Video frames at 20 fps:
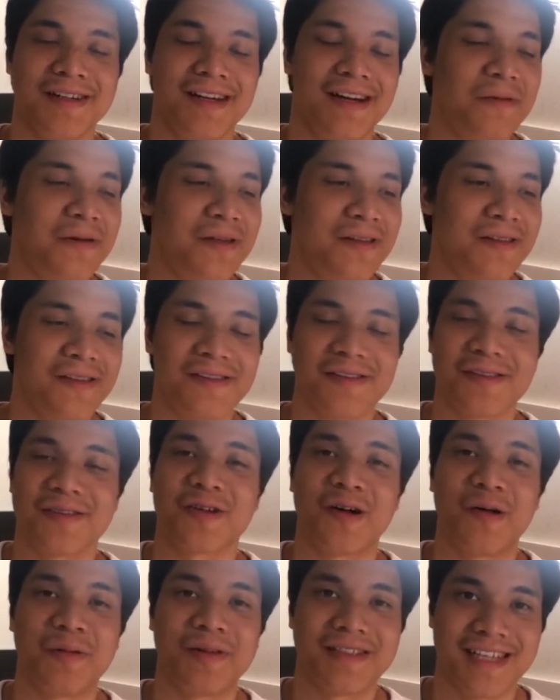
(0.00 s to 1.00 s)
I mean, this is
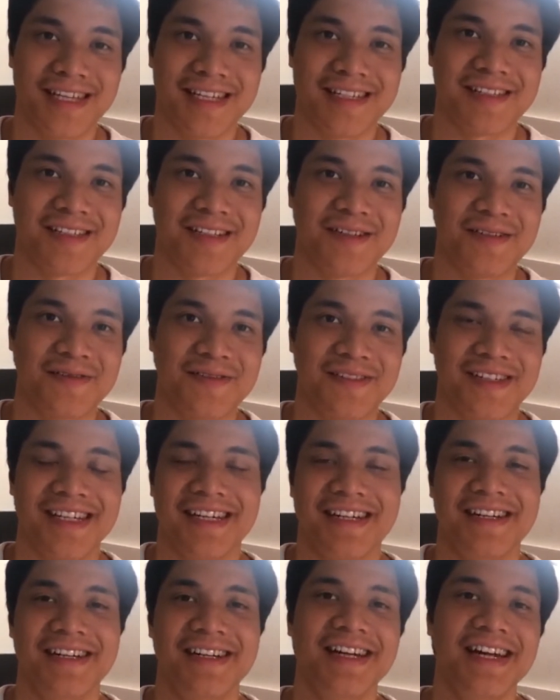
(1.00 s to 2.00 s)
common sense stuff.
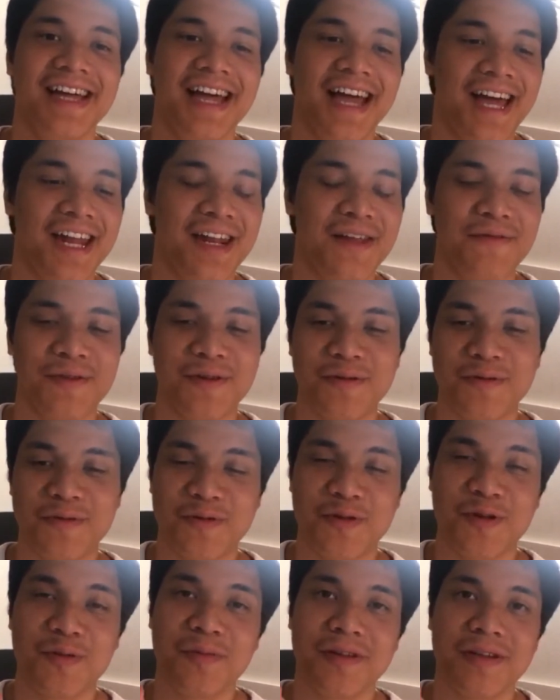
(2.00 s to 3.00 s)
And if you
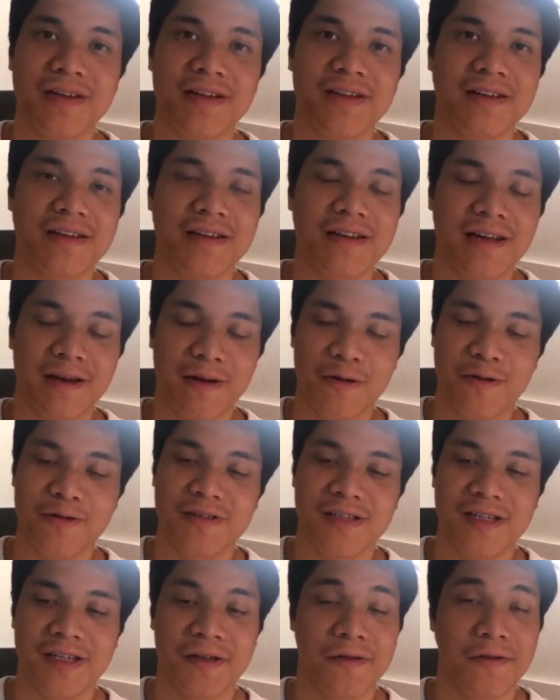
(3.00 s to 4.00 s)
zoom in
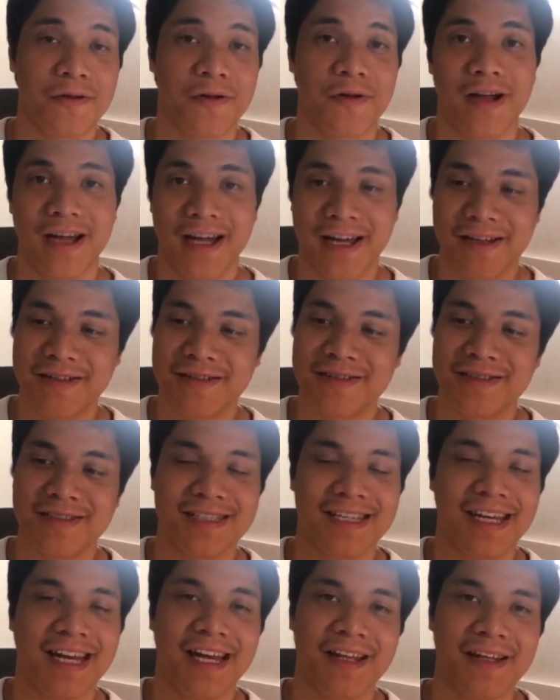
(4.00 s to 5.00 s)
closely to your hands
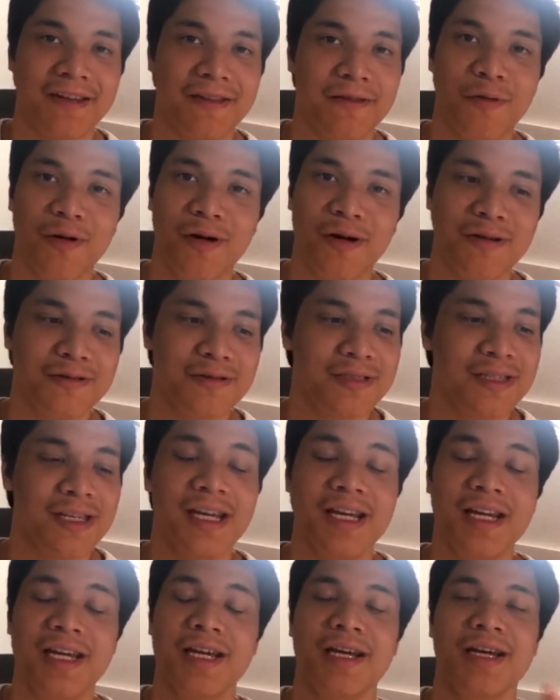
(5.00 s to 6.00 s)
and the walls,
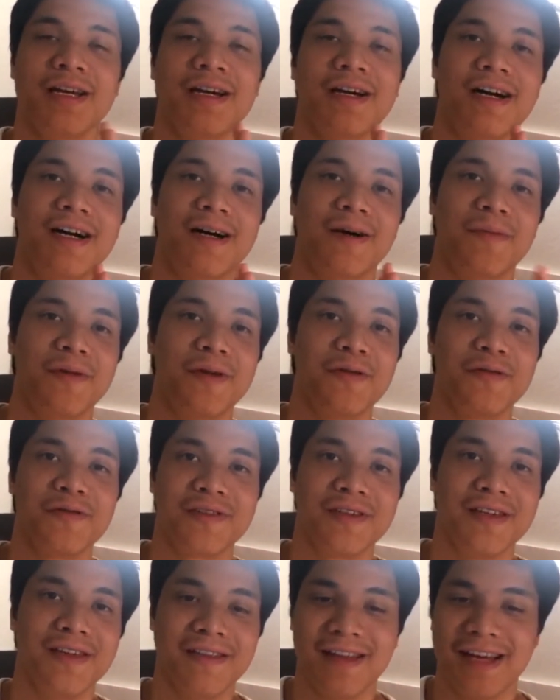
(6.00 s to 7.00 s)
you'll
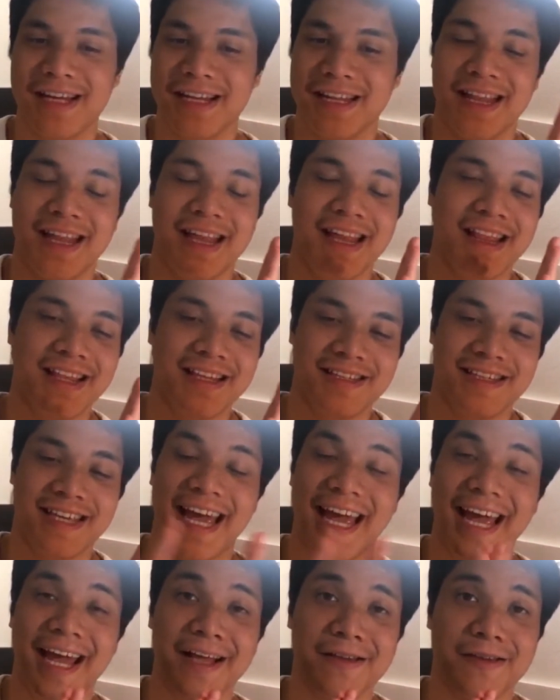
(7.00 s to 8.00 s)
see that these
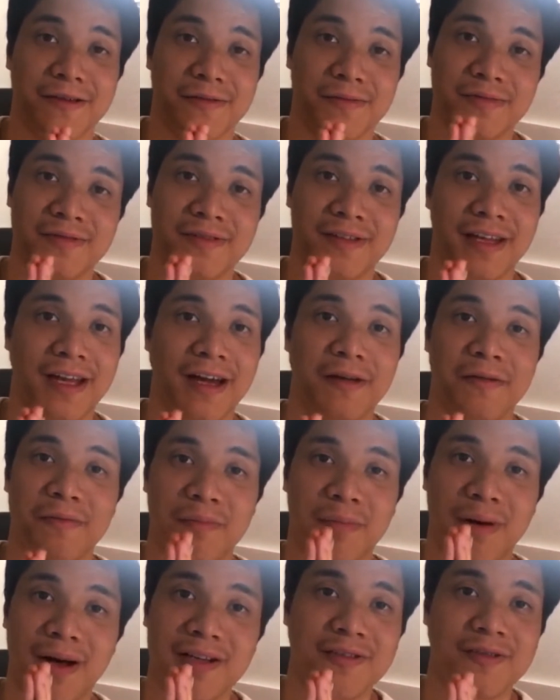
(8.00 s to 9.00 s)
atoms, they can't
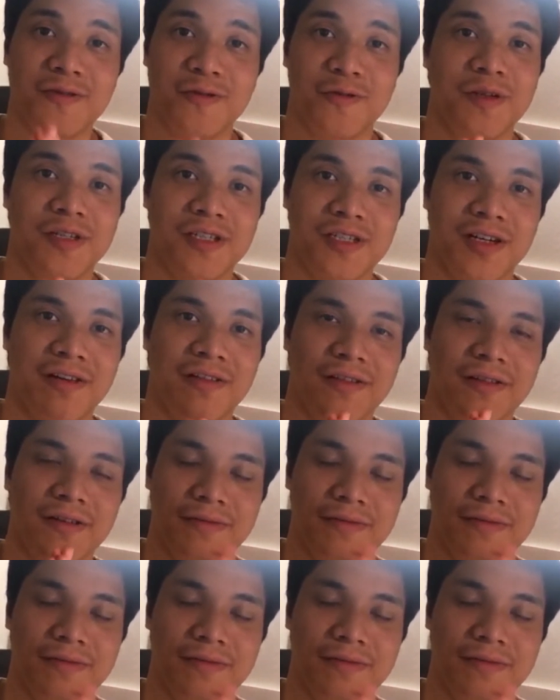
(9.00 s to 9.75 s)
pass through each other.